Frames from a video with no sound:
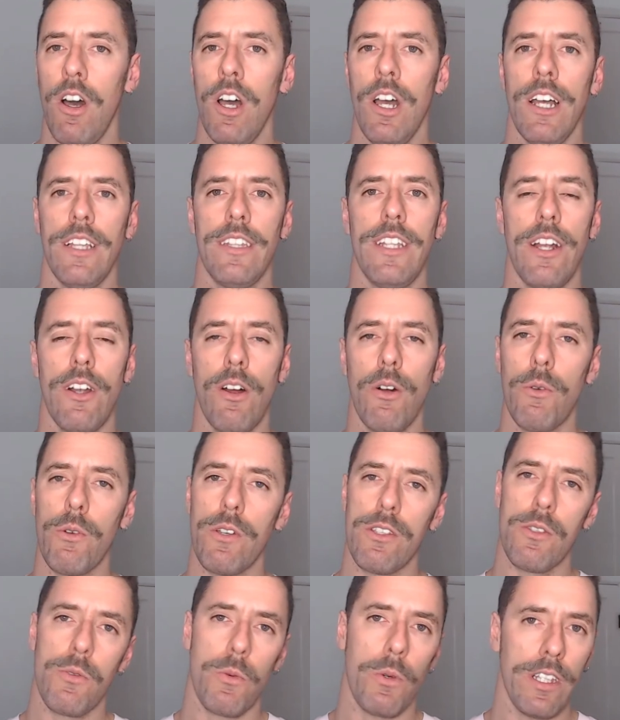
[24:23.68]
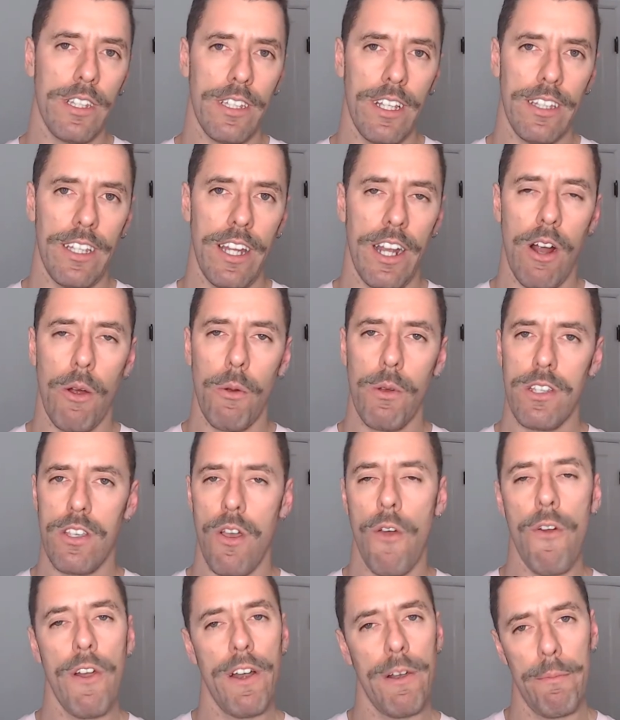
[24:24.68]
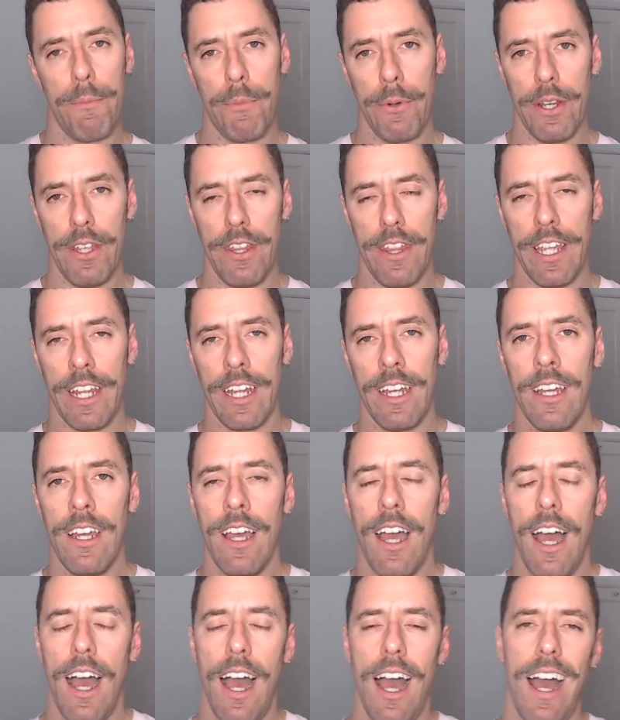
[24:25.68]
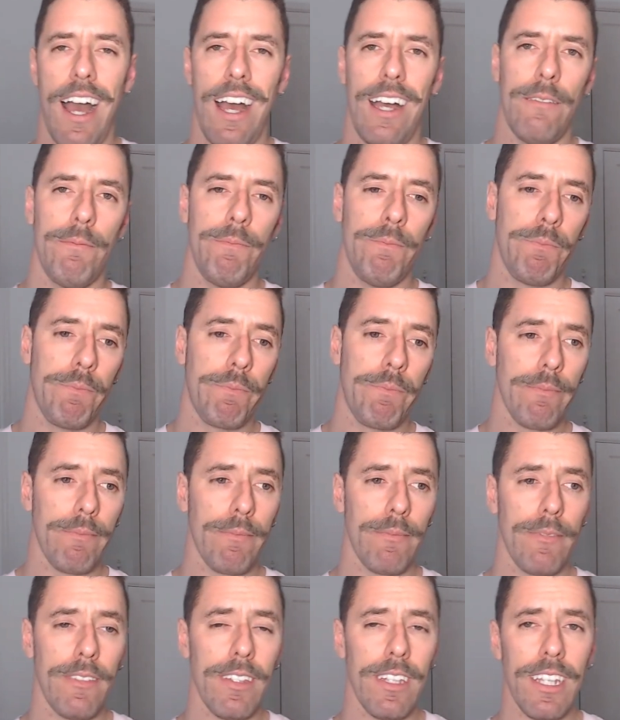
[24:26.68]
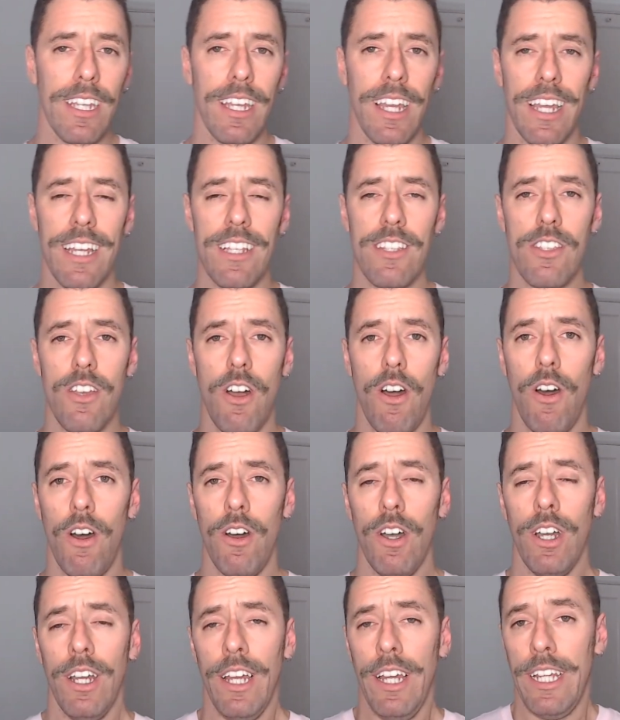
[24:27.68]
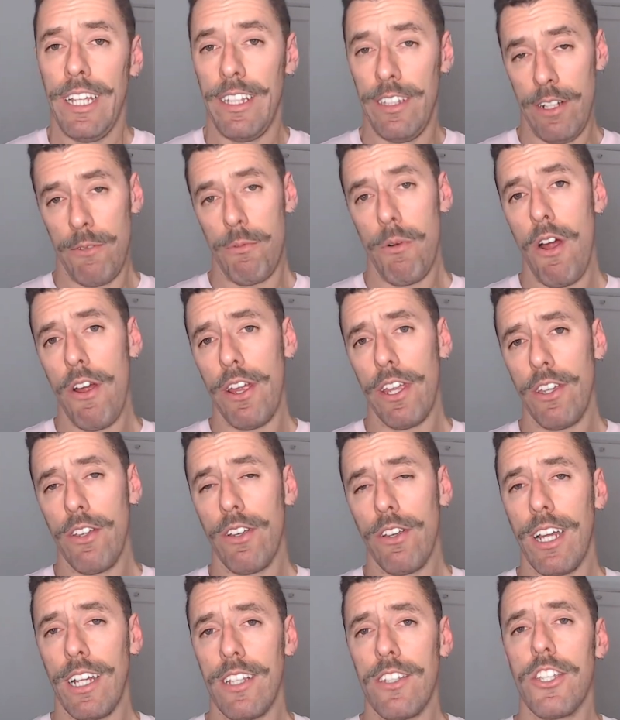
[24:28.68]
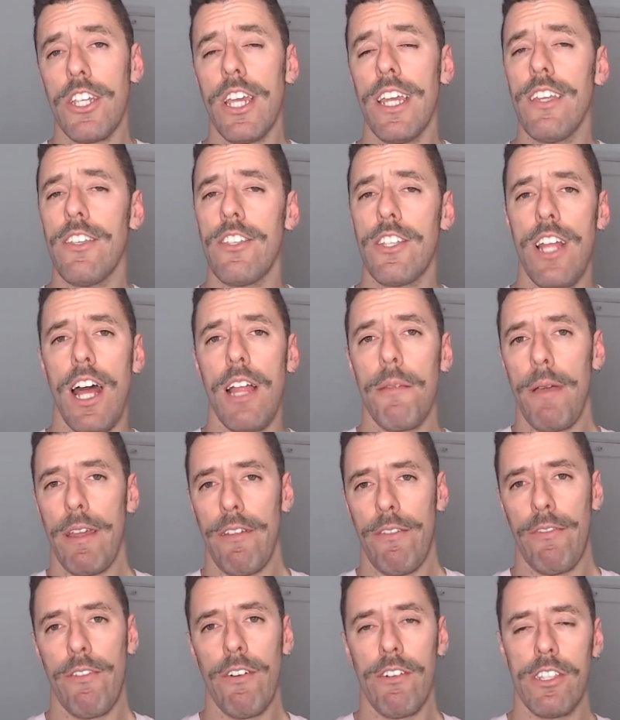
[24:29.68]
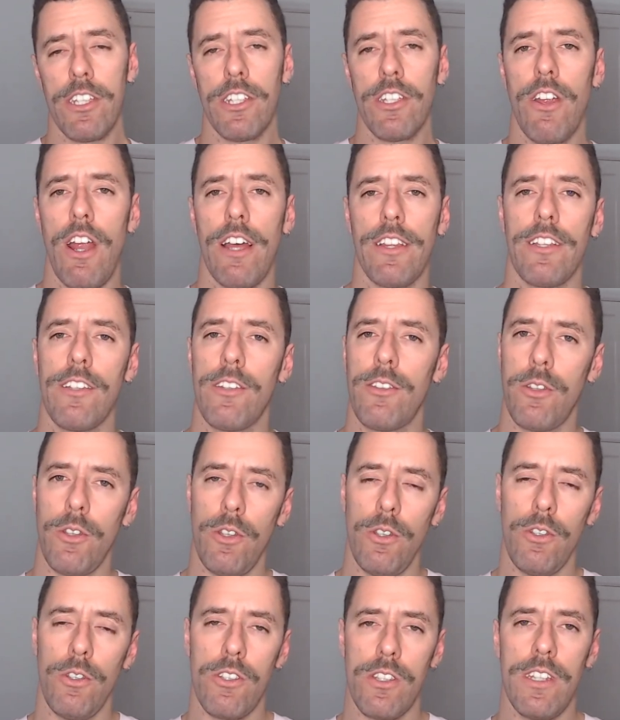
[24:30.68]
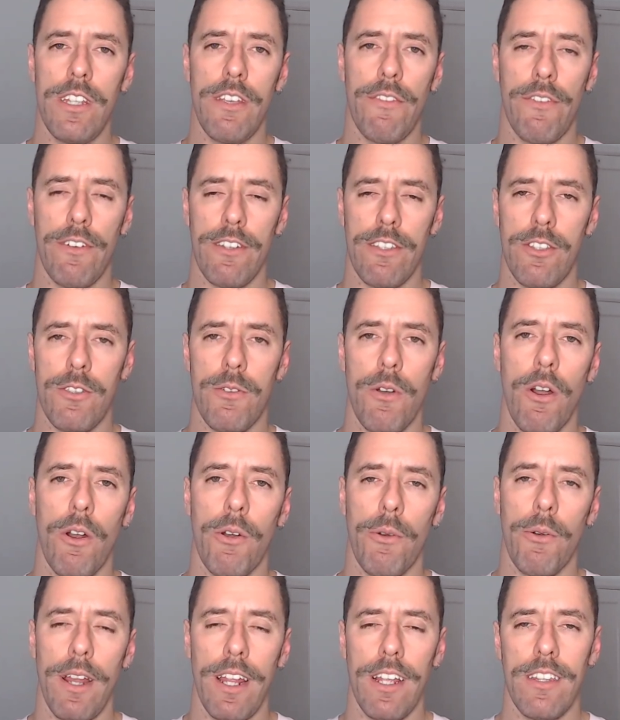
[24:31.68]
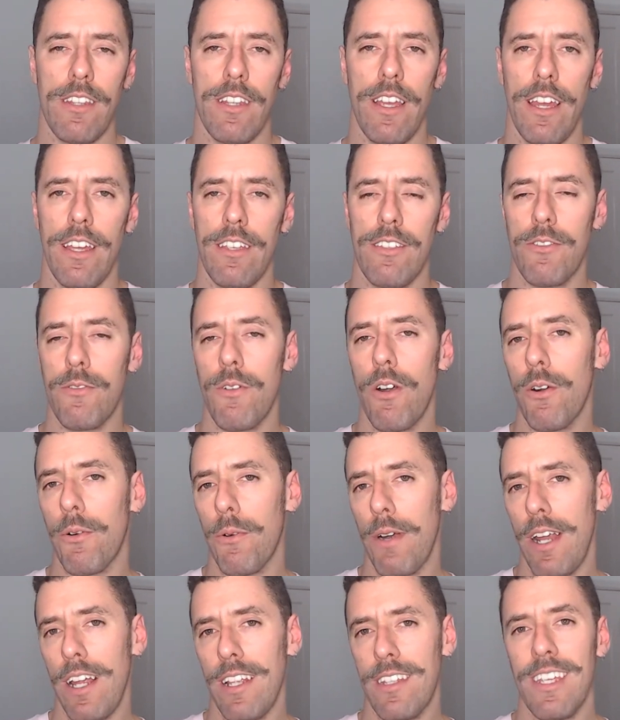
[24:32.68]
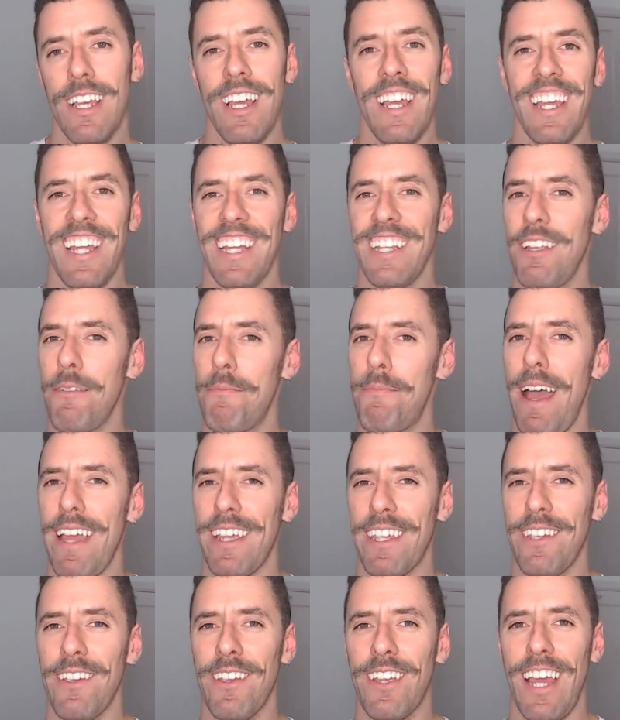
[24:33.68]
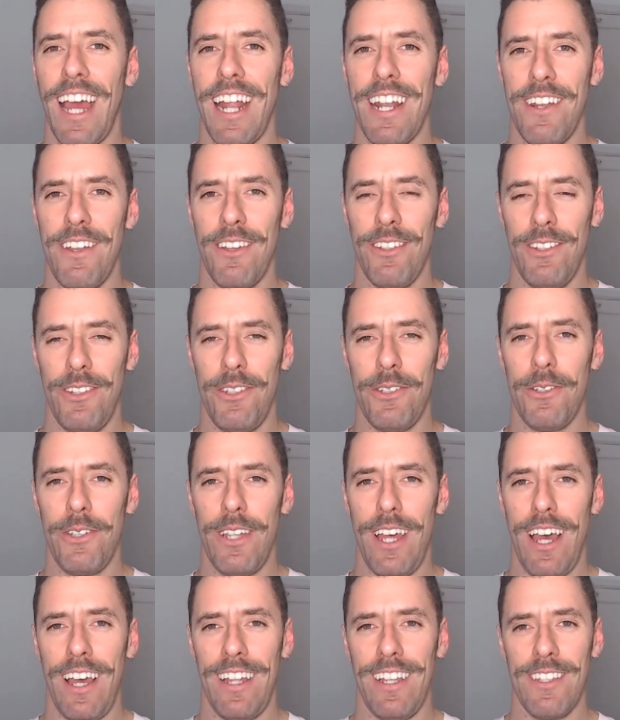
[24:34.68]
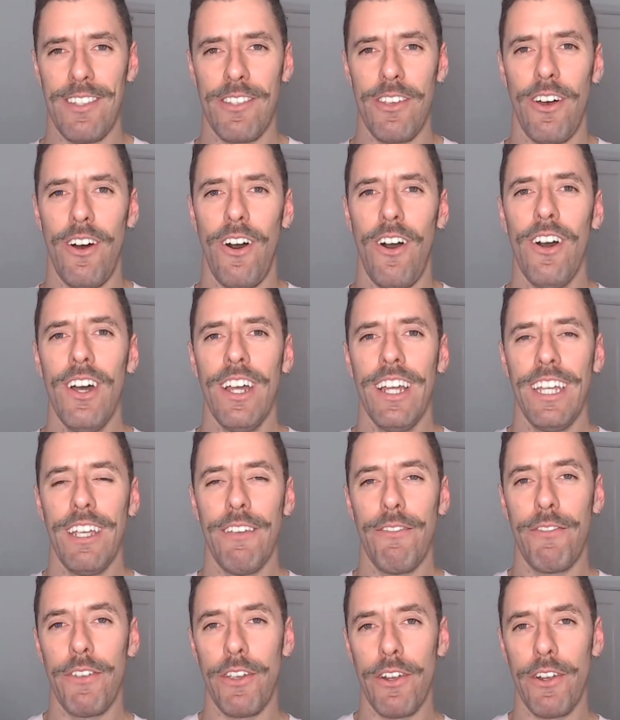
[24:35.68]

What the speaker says: they're always winded, they're always over breathing. And so in the rowing, you can change that by forcing your athletes to do different stroke rates. In the bike, you cannot do that. And so if you're